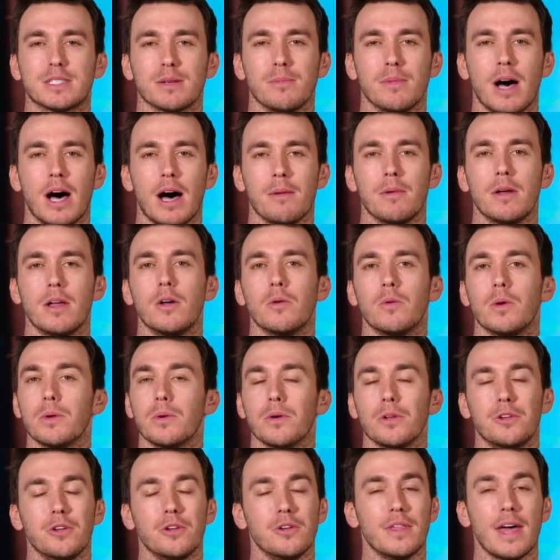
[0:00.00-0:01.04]
them up. We will
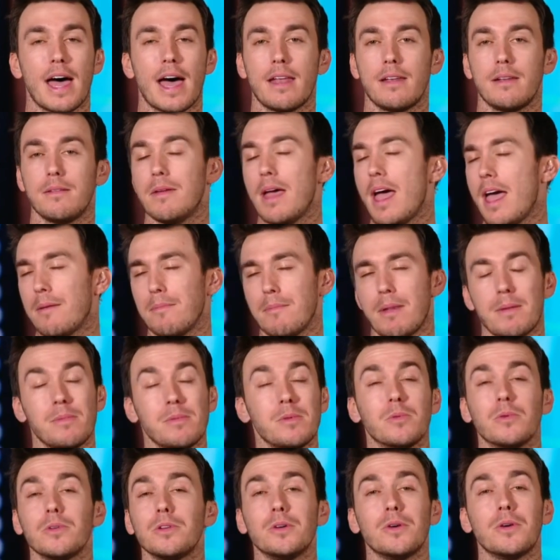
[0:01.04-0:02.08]
do that. Hey, maybe
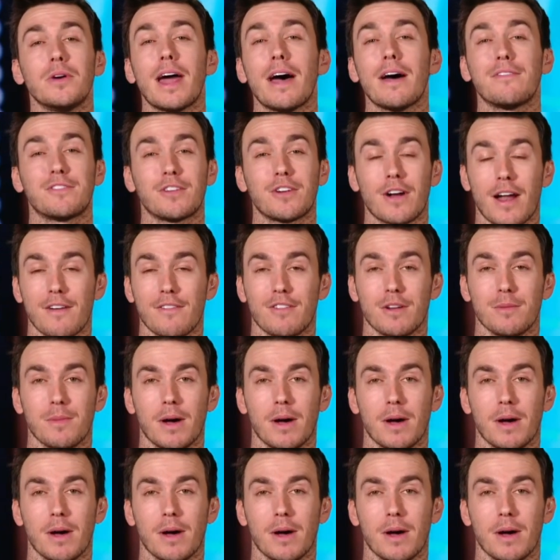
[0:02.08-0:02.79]
we'll do it after every